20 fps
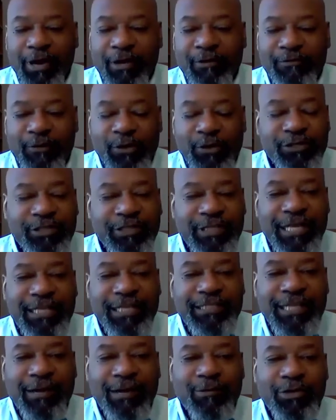One of the
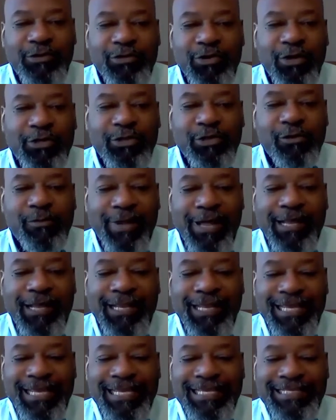first things that I want to talk to you
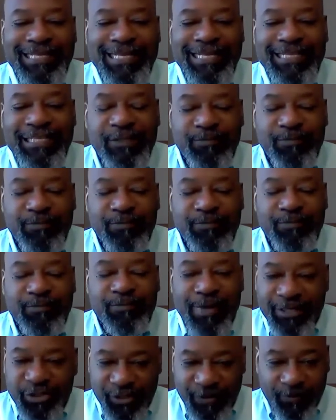about is an
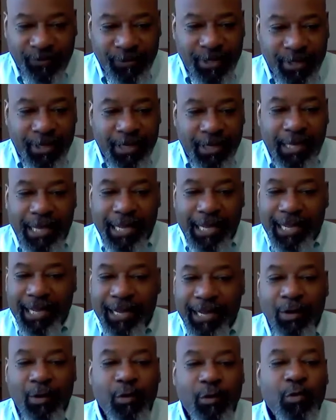inspection.
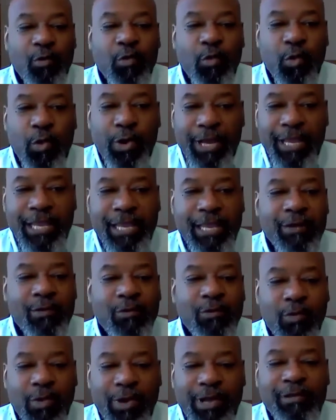
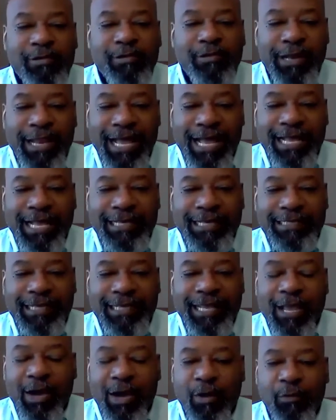We will
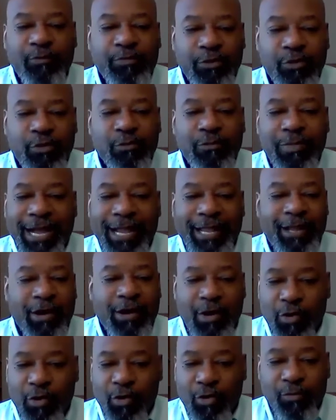not help you
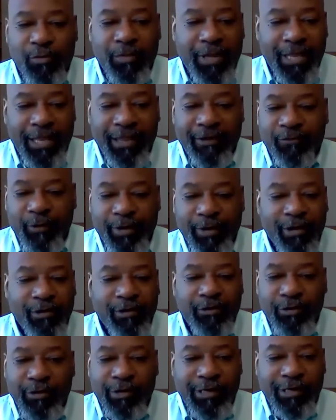buy a home if
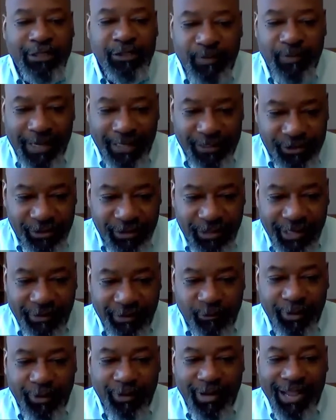we don't do an
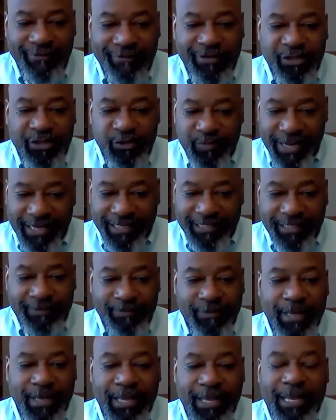inspection, if we don't have it
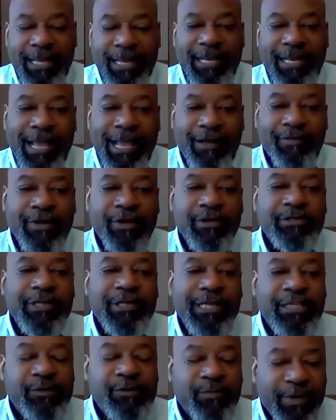inspected. Now,
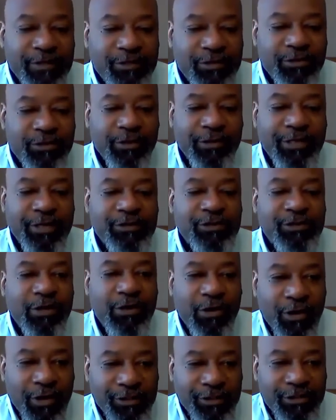there's an expense to it,
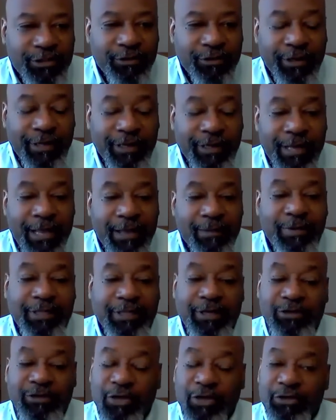there's a cost to it,
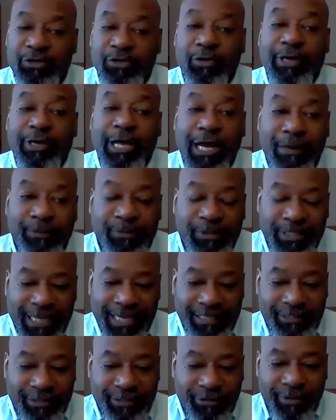but there's also an
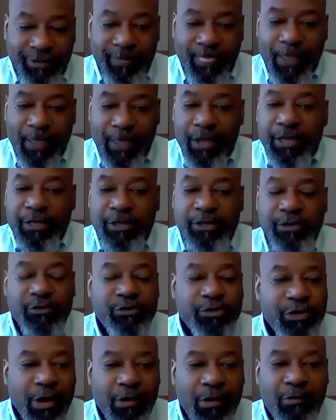upside to it.
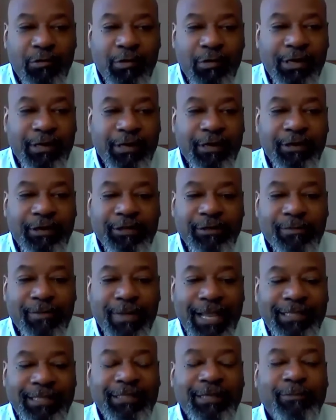You don't want
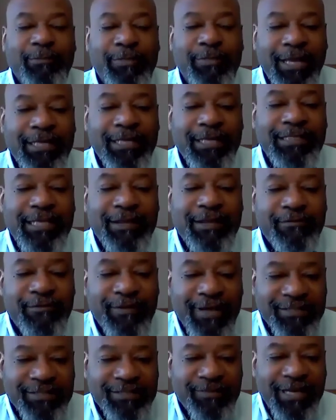to make the biggest
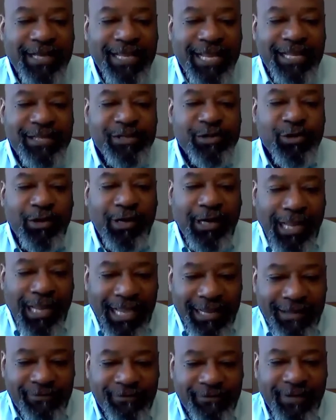investment in your
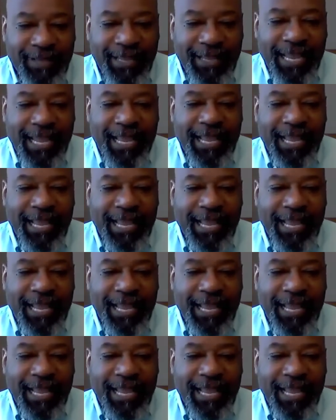life